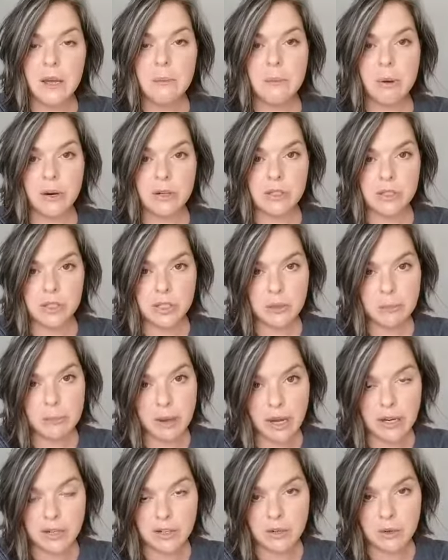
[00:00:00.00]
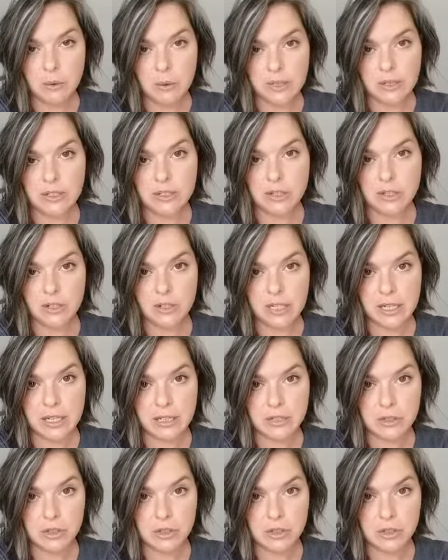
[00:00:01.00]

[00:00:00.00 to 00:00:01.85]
parts of your body are going to start to get